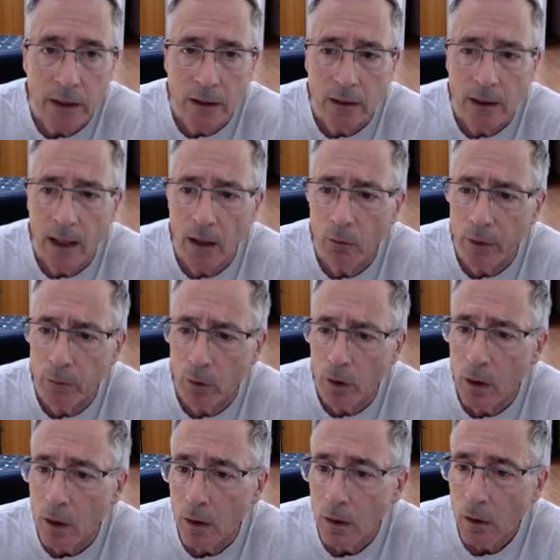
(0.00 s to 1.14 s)
and now we
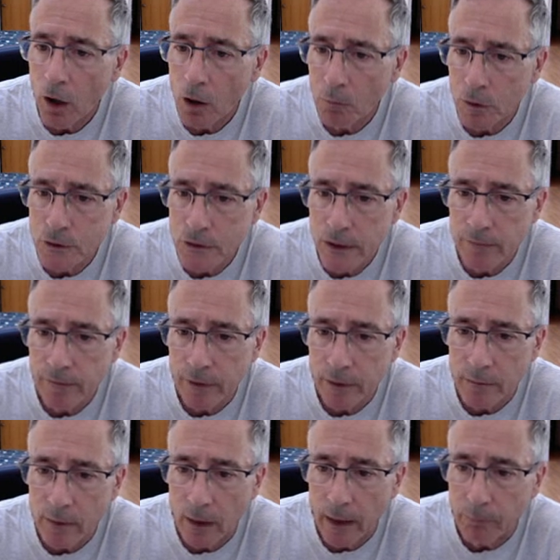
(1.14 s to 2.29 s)
were almost even
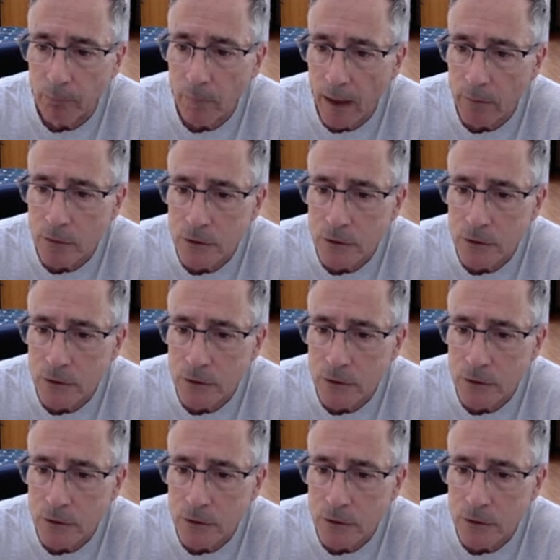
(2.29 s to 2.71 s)
in time.